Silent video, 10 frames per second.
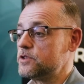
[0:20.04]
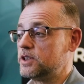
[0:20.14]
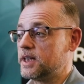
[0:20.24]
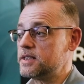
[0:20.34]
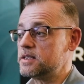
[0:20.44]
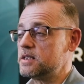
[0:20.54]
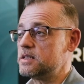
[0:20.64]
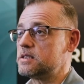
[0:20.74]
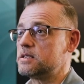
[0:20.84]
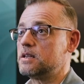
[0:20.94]
Generis,
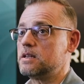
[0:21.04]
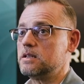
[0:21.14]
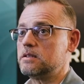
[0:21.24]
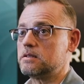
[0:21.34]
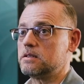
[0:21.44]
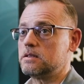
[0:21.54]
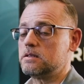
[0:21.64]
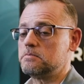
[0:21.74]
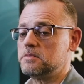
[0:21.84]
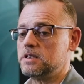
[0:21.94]
it's
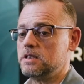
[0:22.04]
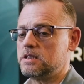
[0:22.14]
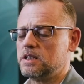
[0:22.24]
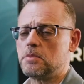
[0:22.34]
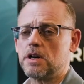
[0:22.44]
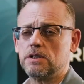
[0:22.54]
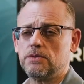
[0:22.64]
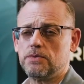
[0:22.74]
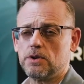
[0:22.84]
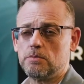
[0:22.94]
in the market
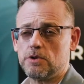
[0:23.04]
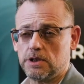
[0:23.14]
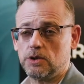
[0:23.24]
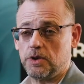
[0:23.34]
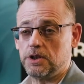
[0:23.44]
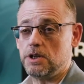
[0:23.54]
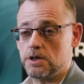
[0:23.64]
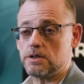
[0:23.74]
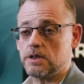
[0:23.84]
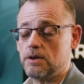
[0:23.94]
for more than 20
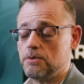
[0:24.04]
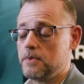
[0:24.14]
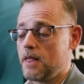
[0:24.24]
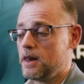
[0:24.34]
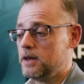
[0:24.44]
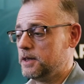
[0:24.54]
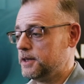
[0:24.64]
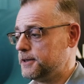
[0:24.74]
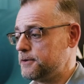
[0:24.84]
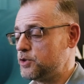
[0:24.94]
years
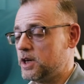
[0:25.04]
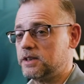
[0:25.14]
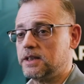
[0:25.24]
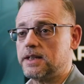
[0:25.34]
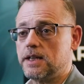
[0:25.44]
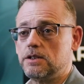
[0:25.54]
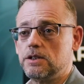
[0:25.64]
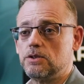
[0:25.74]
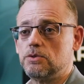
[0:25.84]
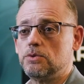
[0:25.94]
now. We are
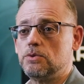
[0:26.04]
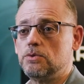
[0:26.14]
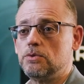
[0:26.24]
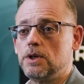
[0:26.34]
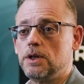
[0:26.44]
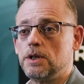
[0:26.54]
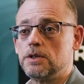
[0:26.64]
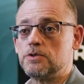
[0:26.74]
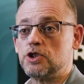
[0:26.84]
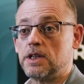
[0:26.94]
dedicated
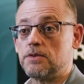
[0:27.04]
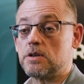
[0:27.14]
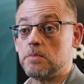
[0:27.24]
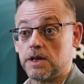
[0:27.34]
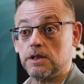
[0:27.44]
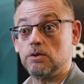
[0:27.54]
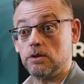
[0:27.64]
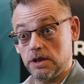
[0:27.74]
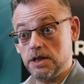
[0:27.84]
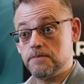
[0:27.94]
to generic market
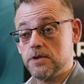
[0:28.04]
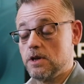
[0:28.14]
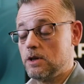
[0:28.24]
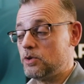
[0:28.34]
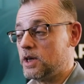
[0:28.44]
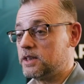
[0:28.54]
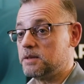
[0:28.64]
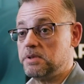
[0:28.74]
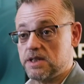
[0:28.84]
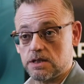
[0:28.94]
only. We are
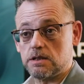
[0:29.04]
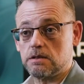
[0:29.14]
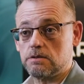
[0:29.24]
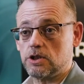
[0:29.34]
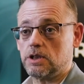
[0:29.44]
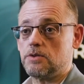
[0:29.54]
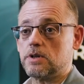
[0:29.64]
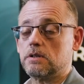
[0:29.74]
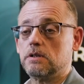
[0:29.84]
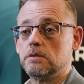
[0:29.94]
the biggest
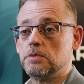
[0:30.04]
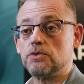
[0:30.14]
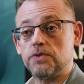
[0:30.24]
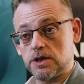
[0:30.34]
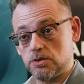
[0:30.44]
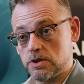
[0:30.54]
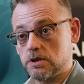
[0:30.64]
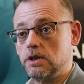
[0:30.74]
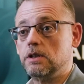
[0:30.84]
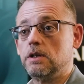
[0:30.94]
generic manufacturer
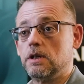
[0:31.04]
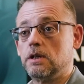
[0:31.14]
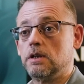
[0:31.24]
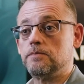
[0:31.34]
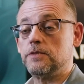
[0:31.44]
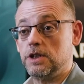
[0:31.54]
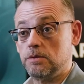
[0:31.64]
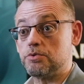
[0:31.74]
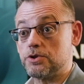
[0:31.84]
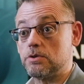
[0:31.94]

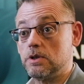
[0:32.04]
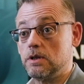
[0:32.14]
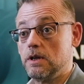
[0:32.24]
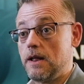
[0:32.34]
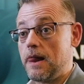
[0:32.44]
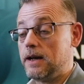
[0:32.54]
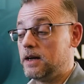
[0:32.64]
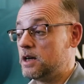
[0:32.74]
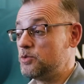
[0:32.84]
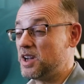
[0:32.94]
in Portugal.
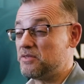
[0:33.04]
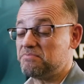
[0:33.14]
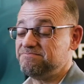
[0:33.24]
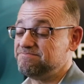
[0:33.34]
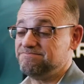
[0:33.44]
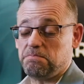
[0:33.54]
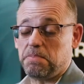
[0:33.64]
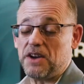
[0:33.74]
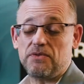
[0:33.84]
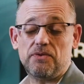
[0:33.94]
We have
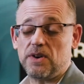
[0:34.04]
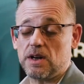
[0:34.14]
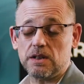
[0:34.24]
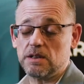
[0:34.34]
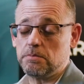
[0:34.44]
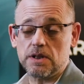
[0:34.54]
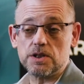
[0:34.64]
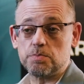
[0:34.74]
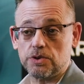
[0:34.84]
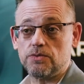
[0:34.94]
by far the
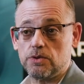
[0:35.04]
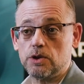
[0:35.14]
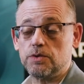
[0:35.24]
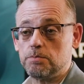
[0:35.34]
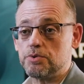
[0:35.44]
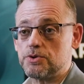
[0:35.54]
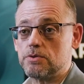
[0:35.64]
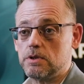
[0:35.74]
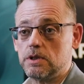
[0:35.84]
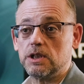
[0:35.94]
biggest portfolio in
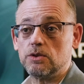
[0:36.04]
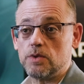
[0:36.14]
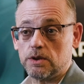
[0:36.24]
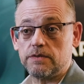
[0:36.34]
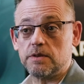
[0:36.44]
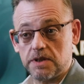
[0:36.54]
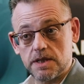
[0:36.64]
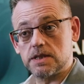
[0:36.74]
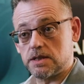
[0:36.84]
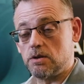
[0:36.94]
Portugal and one of the
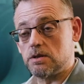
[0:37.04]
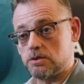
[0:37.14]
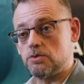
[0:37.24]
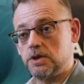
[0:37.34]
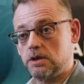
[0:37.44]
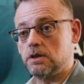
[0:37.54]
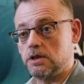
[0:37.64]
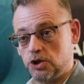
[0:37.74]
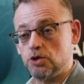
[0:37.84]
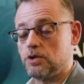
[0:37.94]
biggest also
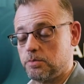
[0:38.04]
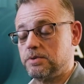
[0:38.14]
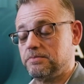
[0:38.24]
in Europe.